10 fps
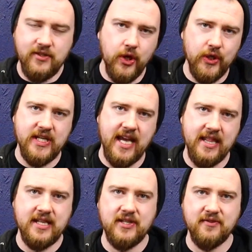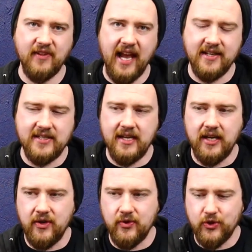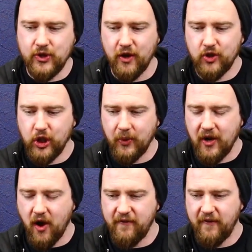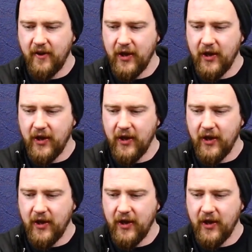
don't take this as flexing and sort of showing off